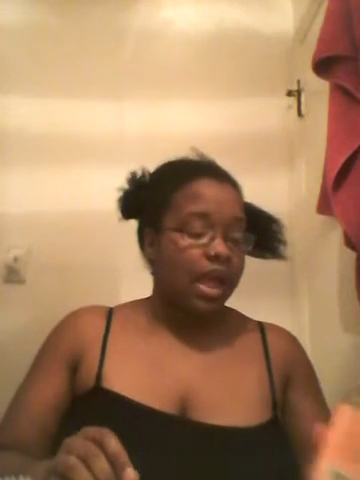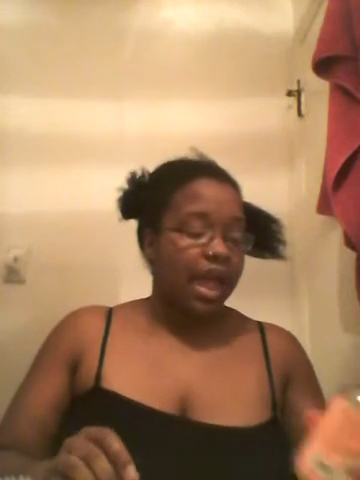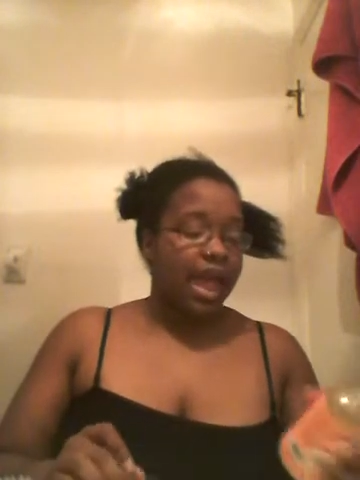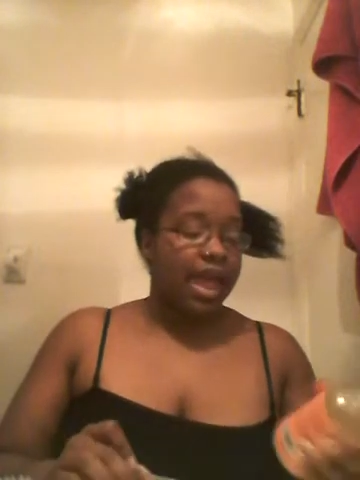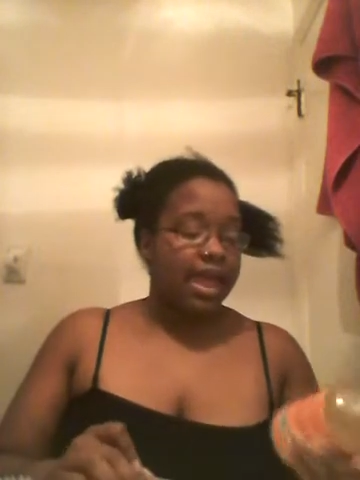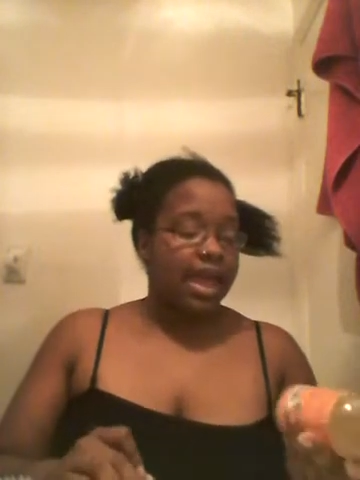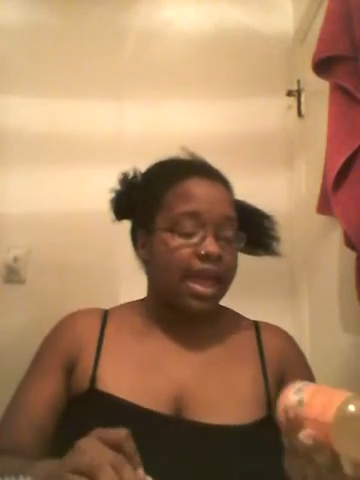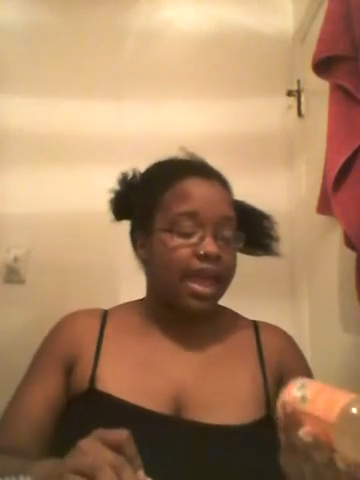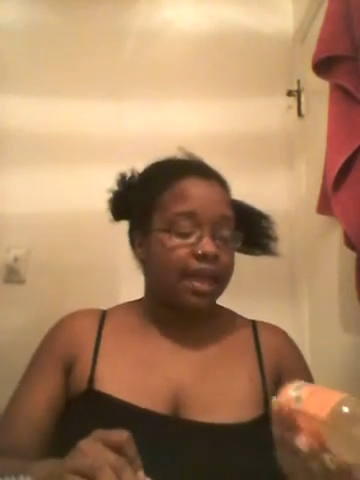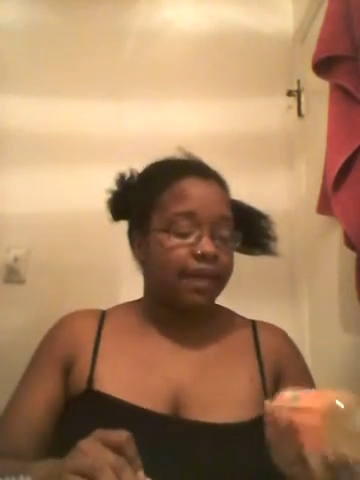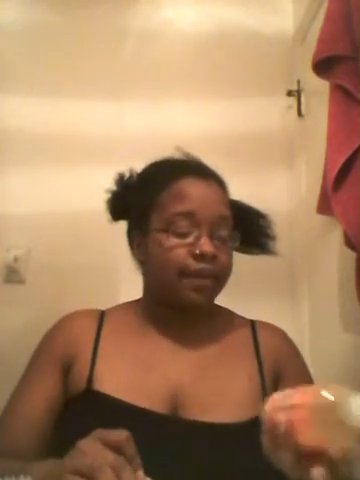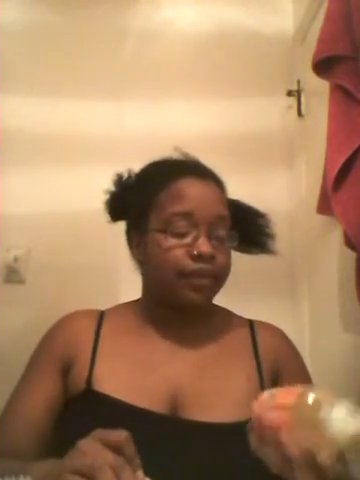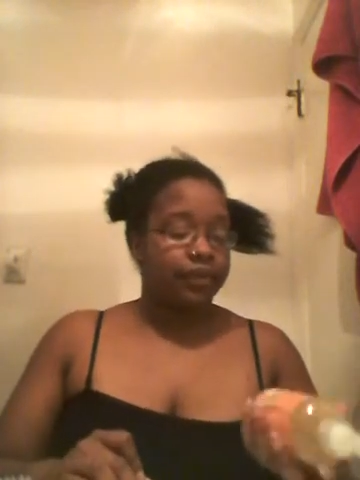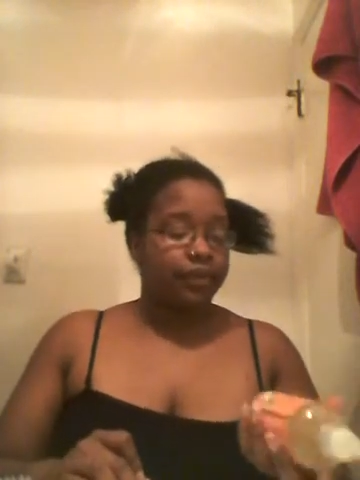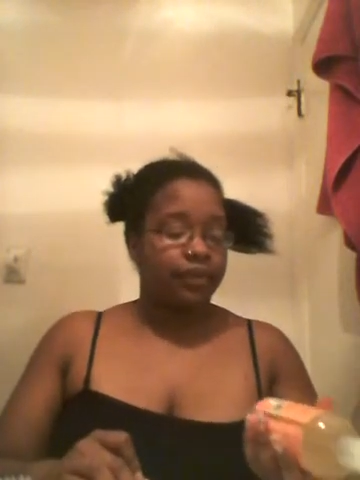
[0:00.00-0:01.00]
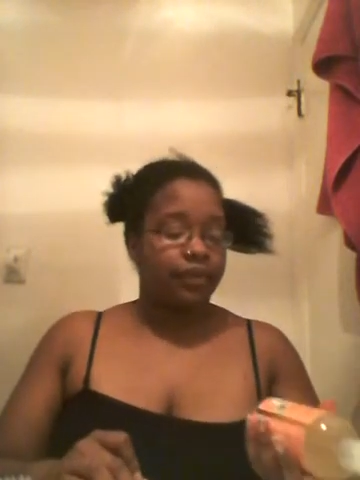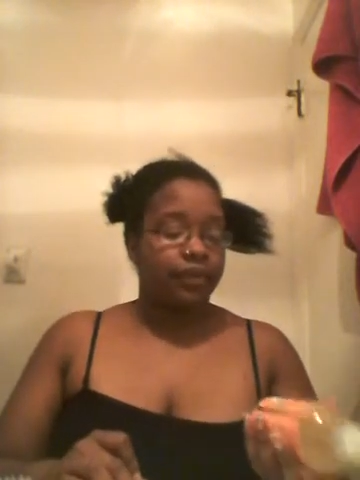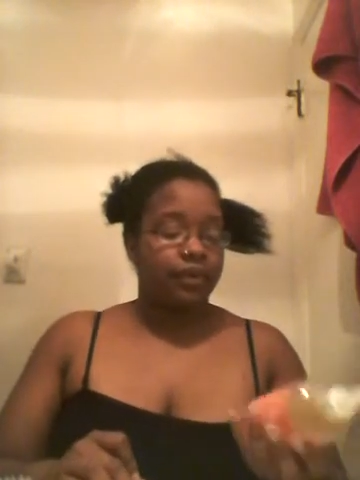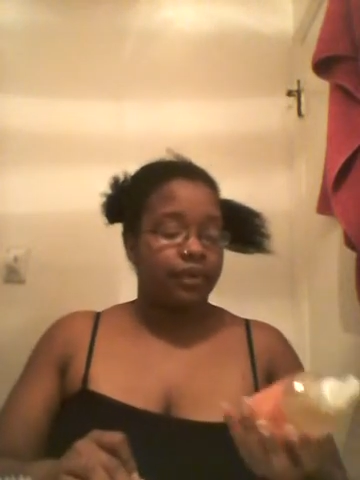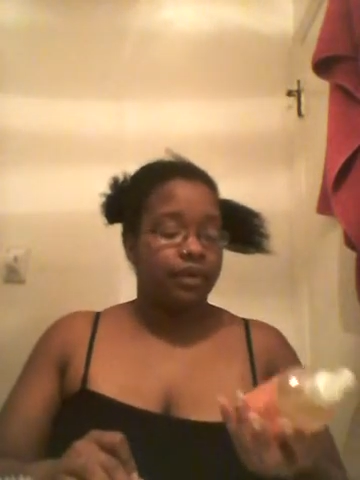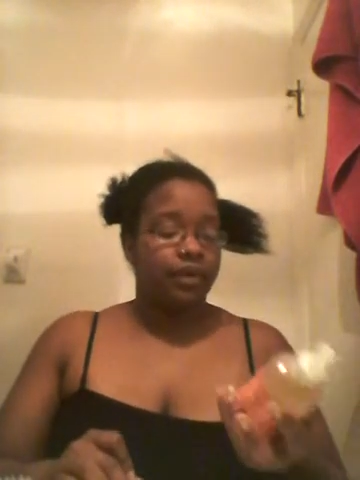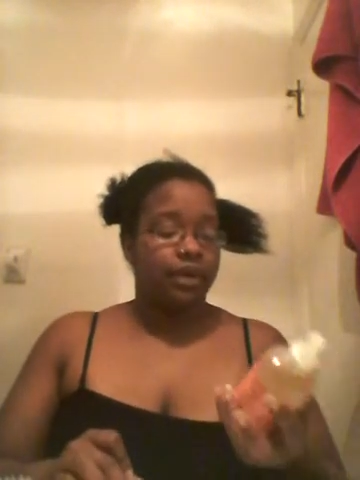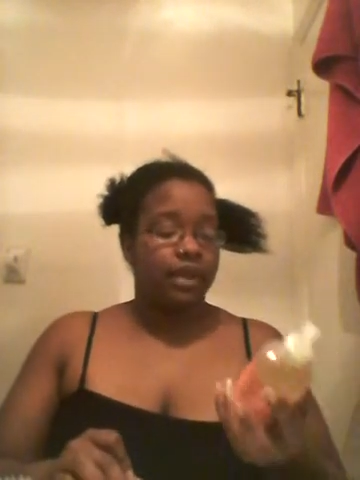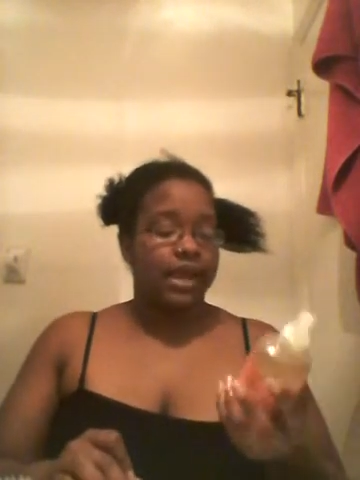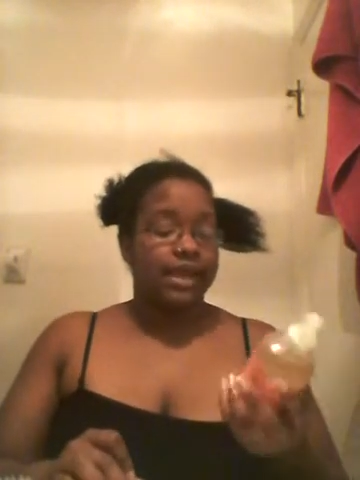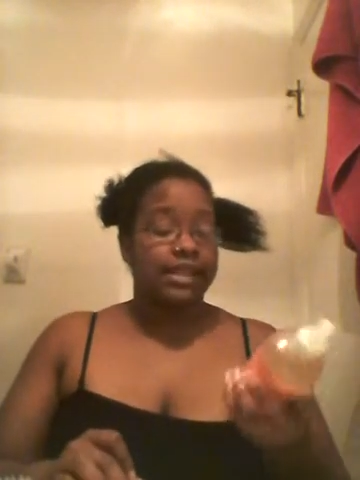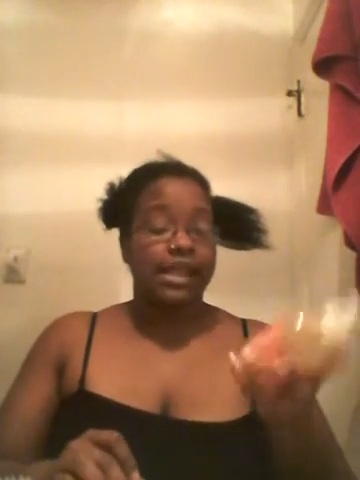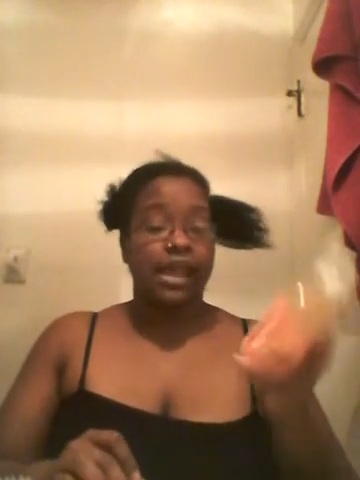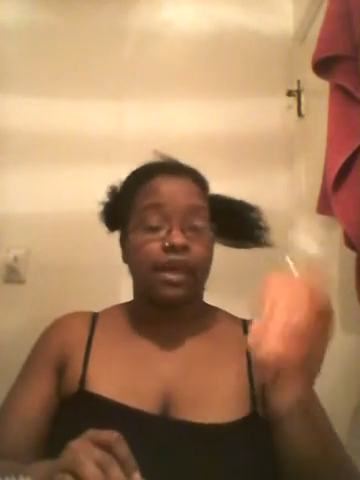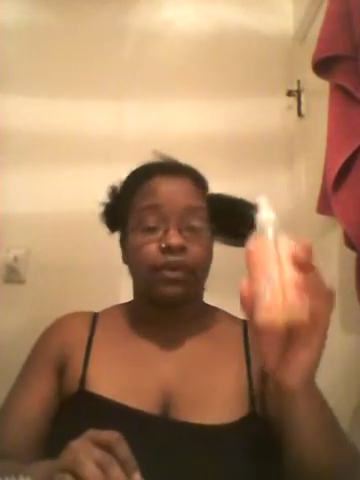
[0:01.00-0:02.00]
I
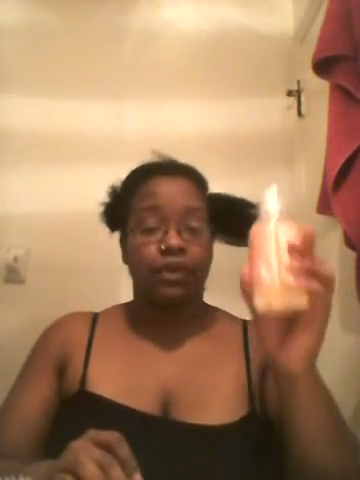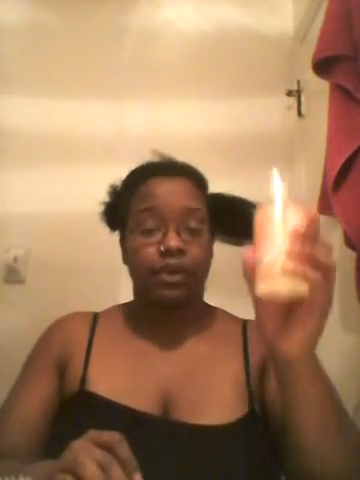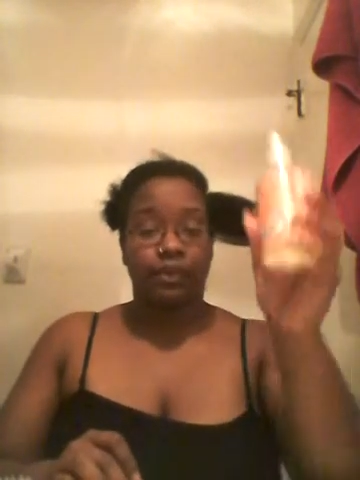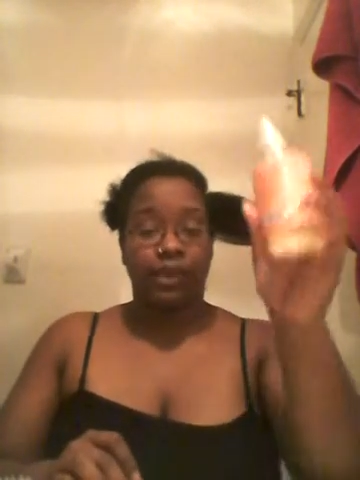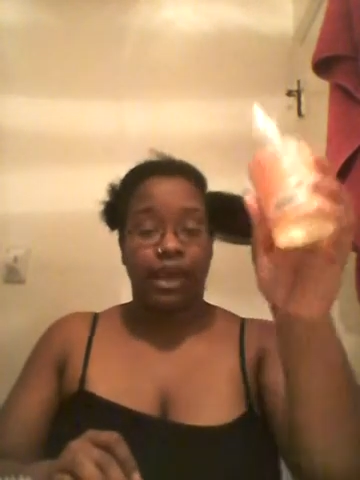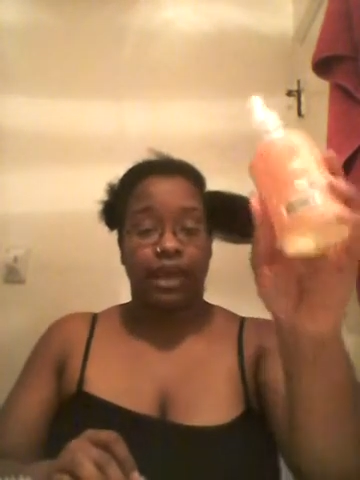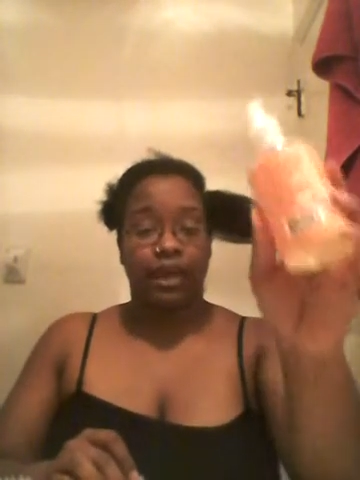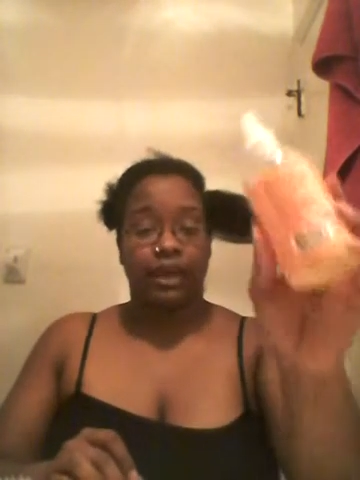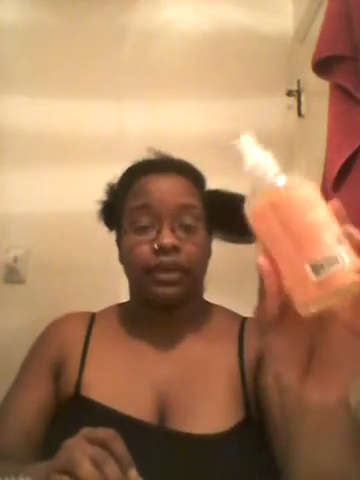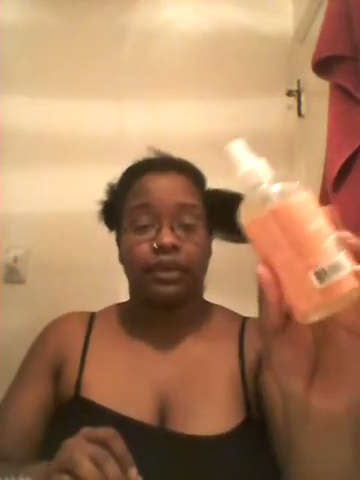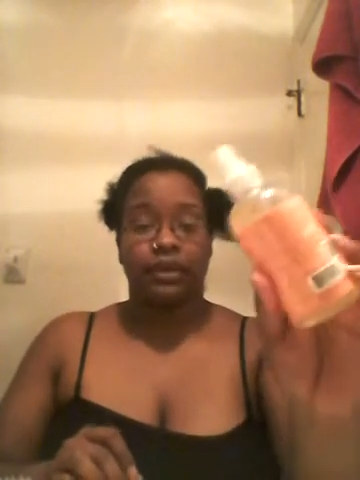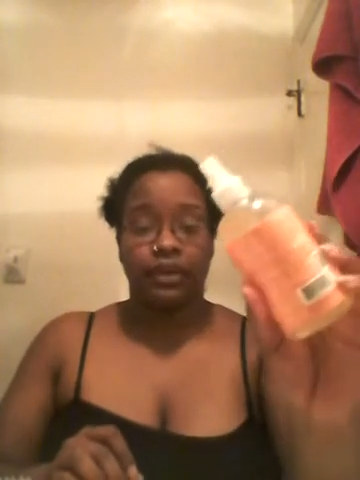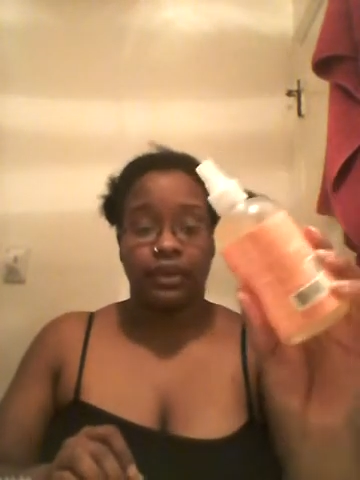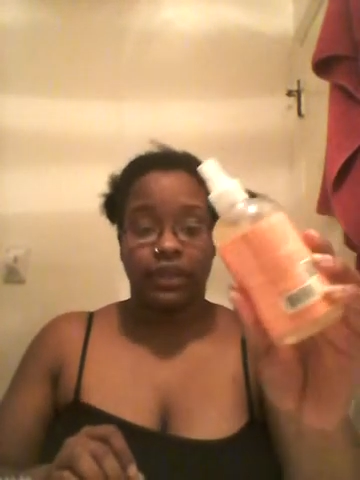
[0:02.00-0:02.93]
take one of my